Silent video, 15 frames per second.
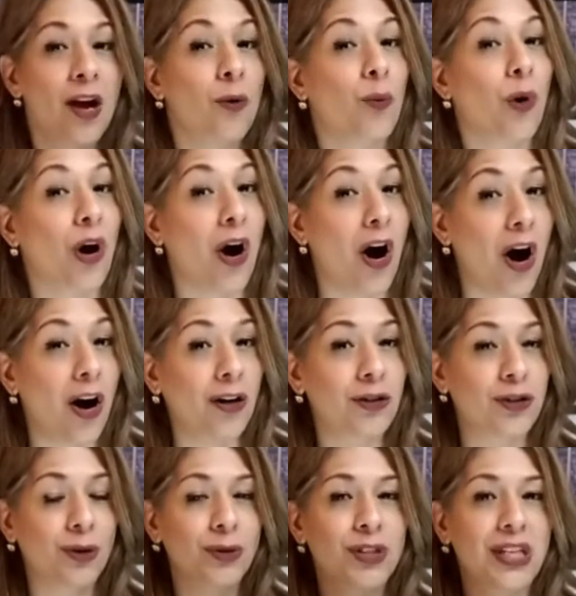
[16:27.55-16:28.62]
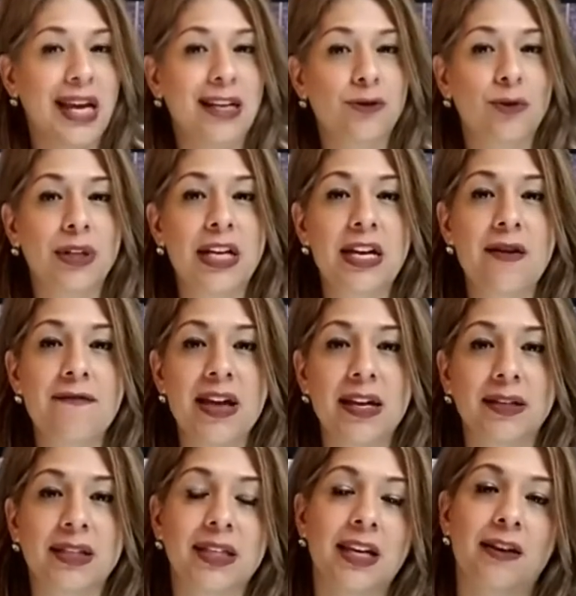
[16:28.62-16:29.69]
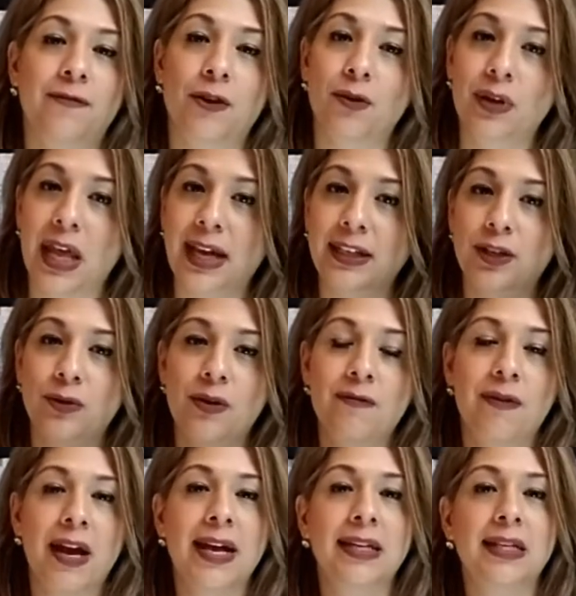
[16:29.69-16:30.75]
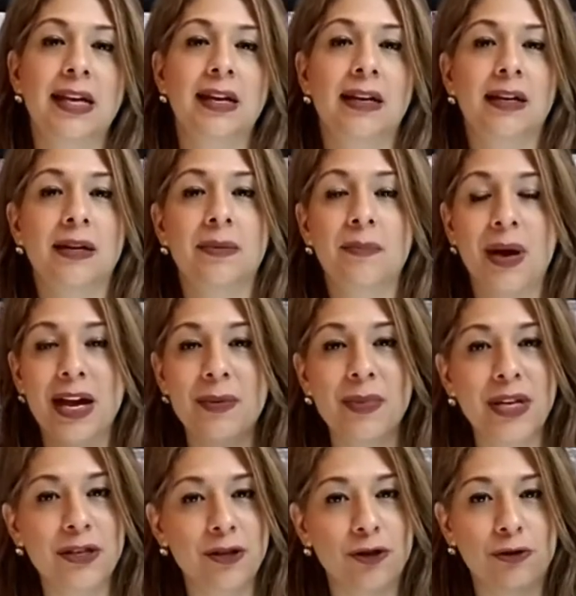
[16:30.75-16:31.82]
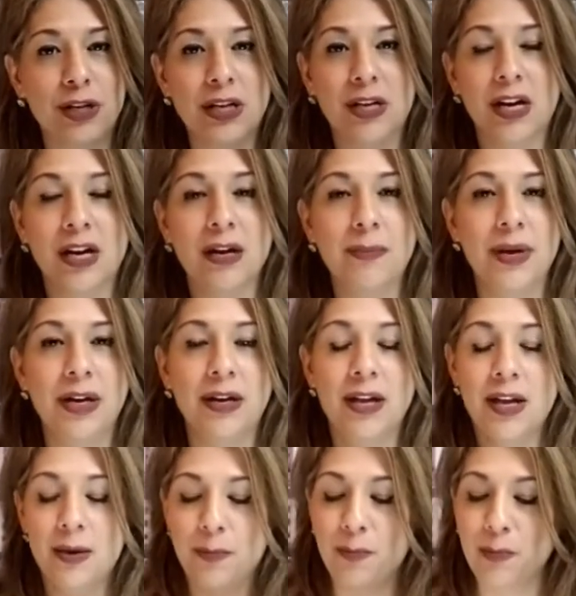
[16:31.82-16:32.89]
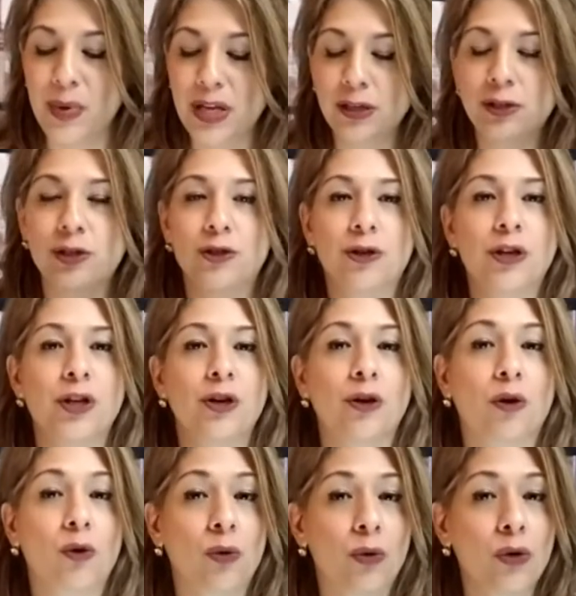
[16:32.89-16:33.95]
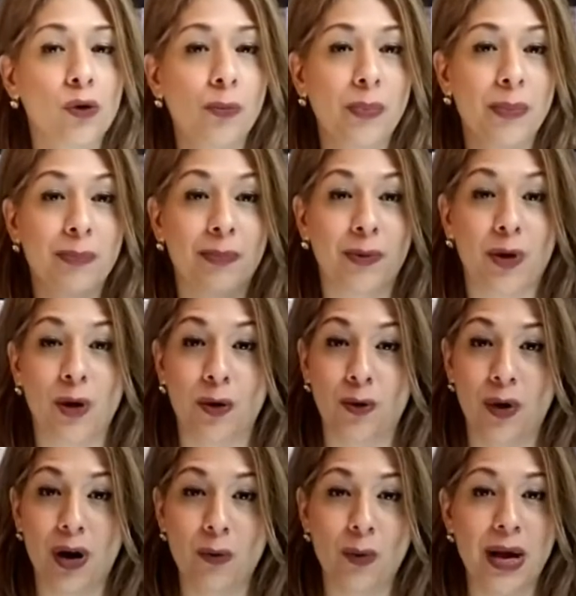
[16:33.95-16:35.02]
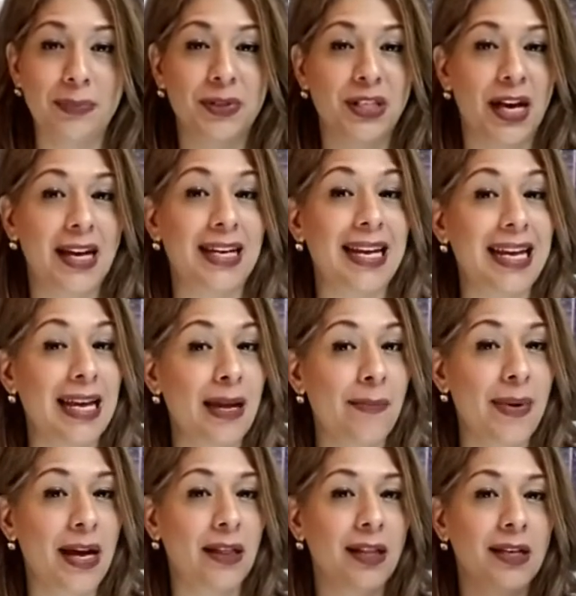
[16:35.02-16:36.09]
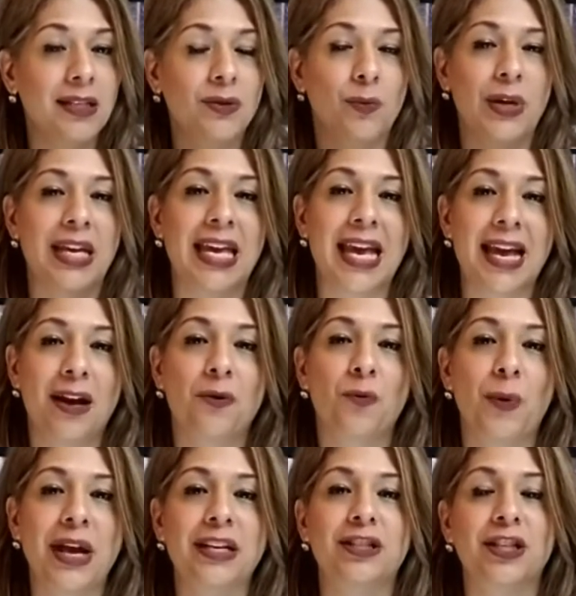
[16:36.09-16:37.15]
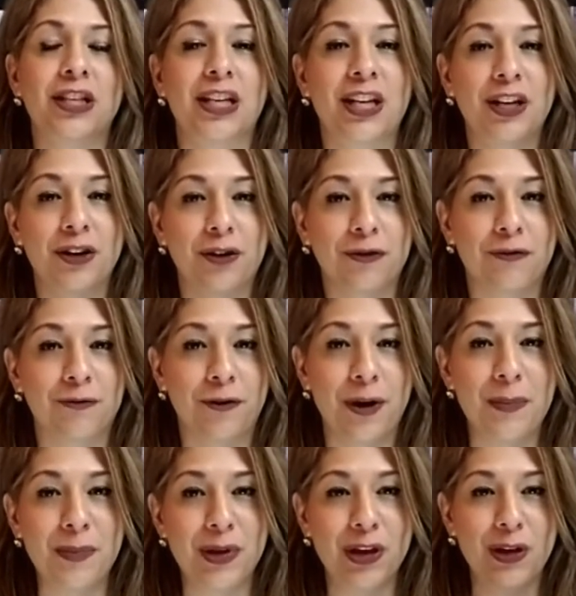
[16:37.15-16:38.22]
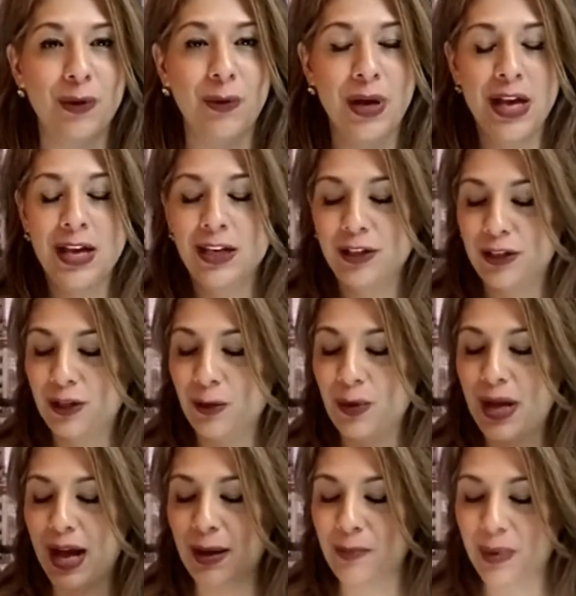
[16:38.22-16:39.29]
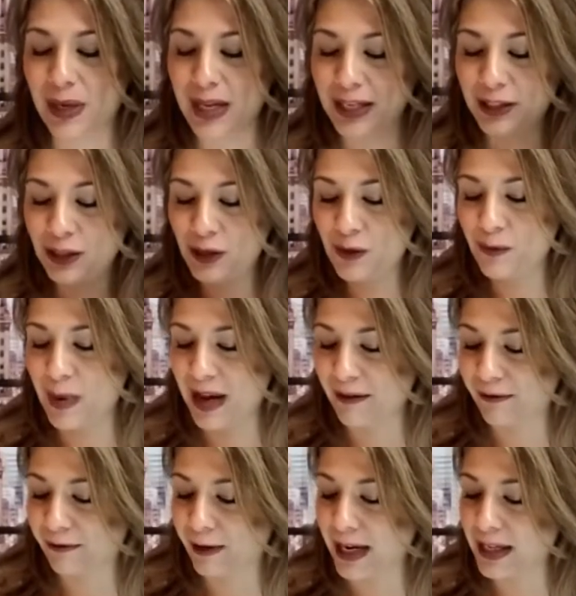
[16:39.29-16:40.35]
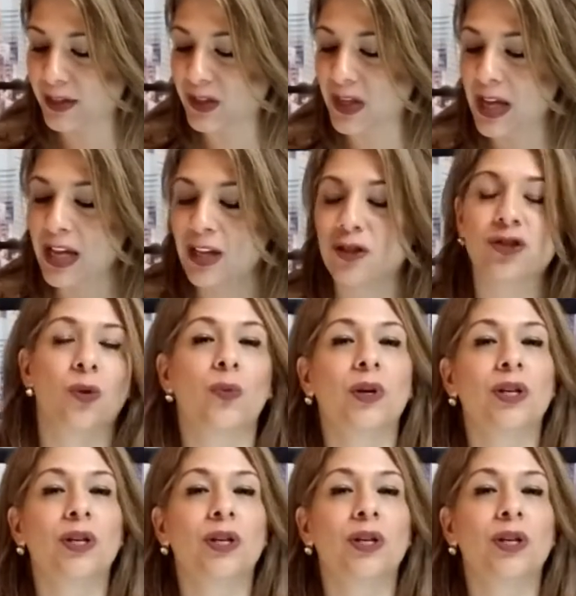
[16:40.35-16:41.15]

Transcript: We're also scheduling events. If you'd like to invite my ministry to come and minister to your group, go to our website, email us. We can't wait to hear from you. So God bless you, my friends. So we're